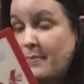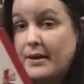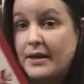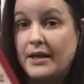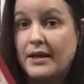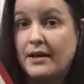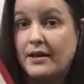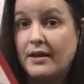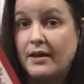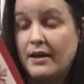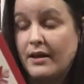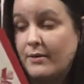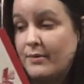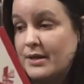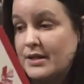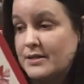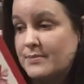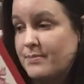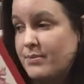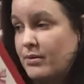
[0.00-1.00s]
but it
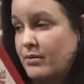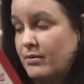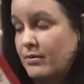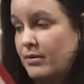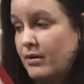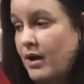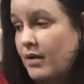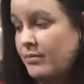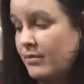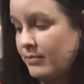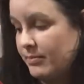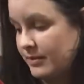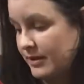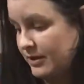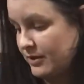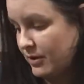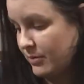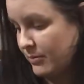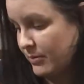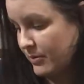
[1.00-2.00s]
was probably
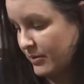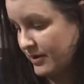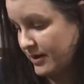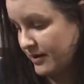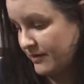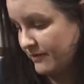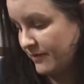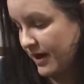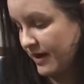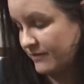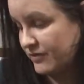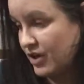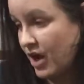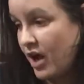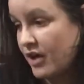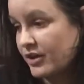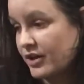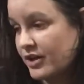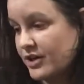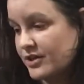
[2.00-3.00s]
no more than
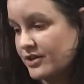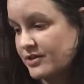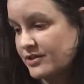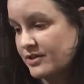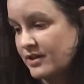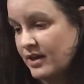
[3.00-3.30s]
$5.